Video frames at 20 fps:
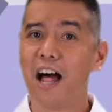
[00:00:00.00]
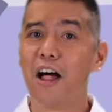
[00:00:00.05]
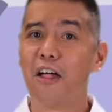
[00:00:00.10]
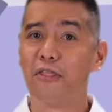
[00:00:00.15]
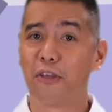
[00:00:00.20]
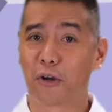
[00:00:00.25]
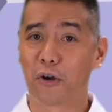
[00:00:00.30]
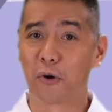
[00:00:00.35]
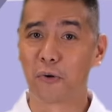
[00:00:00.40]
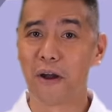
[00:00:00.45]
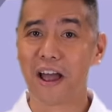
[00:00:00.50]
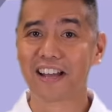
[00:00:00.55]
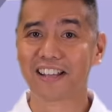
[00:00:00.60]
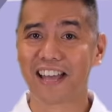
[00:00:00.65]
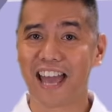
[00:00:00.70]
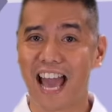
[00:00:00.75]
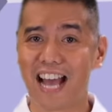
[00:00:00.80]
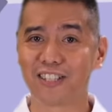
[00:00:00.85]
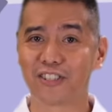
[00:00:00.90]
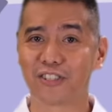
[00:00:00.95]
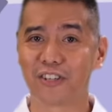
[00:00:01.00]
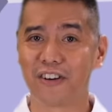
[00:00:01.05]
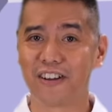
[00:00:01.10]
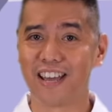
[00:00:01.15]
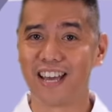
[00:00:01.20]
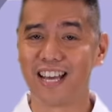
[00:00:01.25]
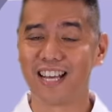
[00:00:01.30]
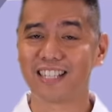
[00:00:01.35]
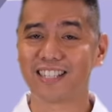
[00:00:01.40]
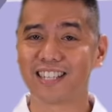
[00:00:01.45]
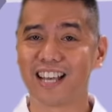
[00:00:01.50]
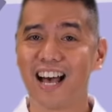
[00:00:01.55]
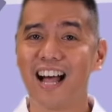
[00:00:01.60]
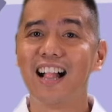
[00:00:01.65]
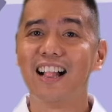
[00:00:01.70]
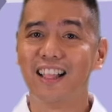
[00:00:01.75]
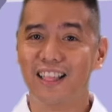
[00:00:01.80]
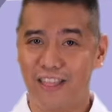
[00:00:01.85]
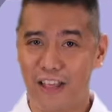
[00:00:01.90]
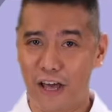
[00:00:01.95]
The correct answer is
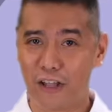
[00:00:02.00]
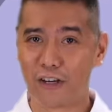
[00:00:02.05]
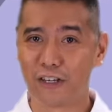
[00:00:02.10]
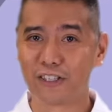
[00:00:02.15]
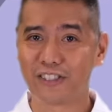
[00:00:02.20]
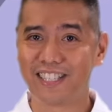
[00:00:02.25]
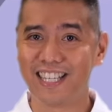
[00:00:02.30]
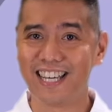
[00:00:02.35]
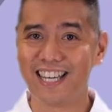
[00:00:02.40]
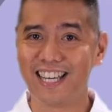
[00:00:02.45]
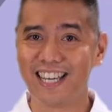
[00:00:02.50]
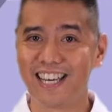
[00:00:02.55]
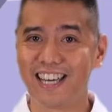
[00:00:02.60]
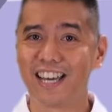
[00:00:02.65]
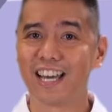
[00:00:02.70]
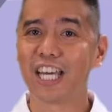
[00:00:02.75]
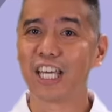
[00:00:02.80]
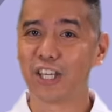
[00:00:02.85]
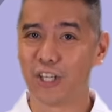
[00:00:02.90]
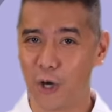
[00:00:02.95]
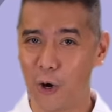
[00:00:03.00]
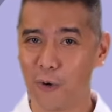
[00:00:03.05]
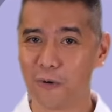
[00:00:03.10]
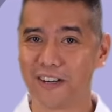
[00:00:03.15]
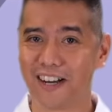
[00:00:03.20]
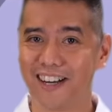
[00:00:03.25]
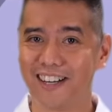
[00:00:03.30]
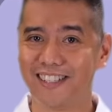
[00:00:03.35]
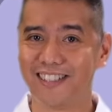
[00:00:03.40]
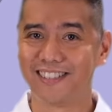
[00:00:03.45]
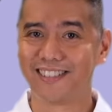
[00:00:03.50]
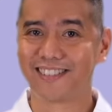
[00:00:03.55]
letter D, yoga.